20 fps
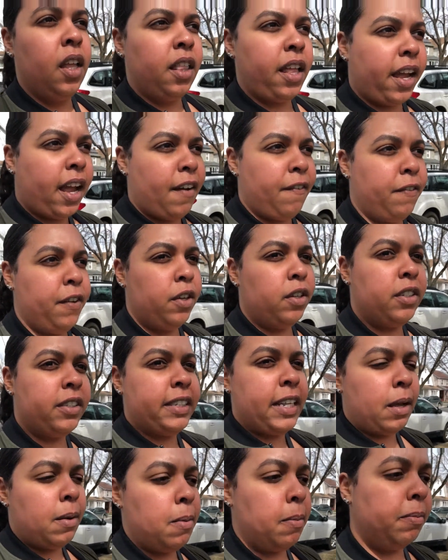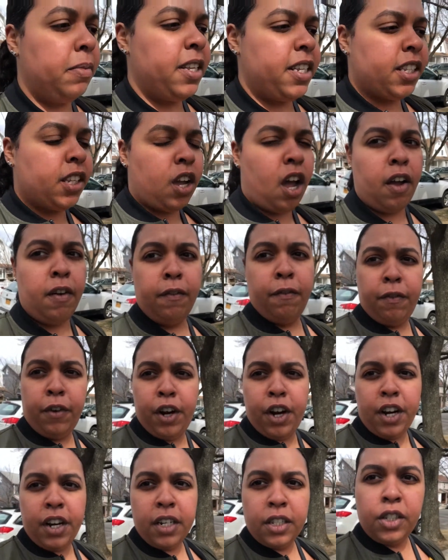like, I feel some
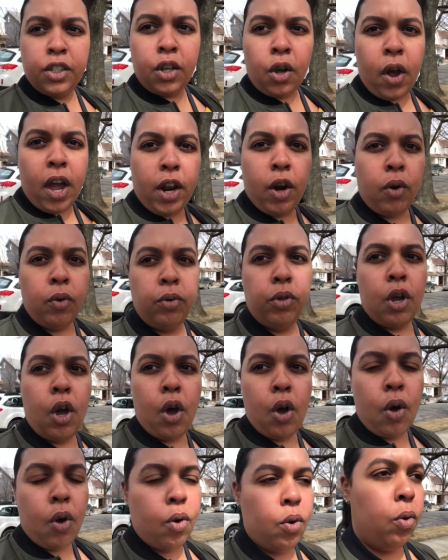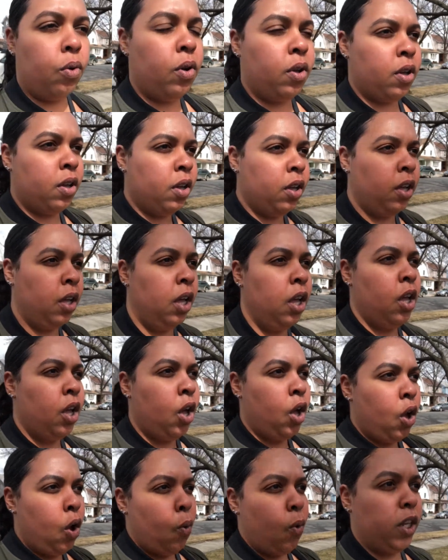discomfort, so I don't know
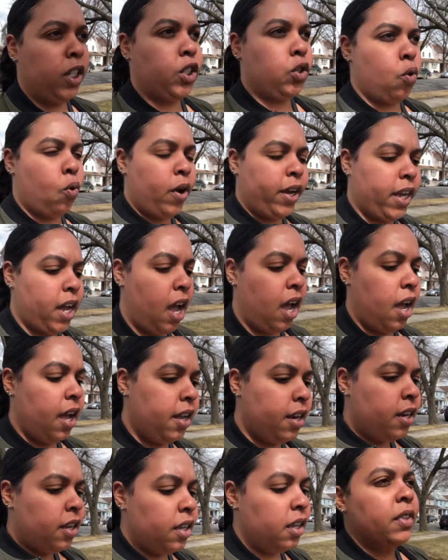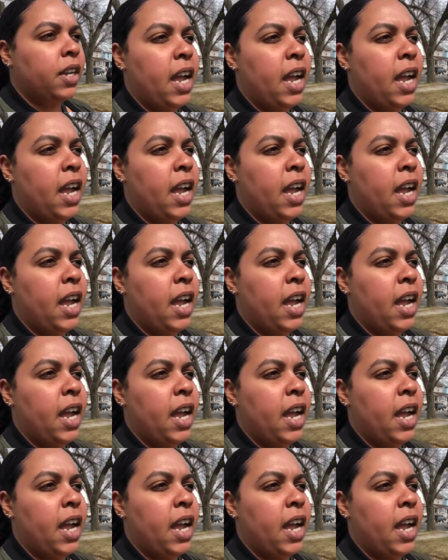what's going on.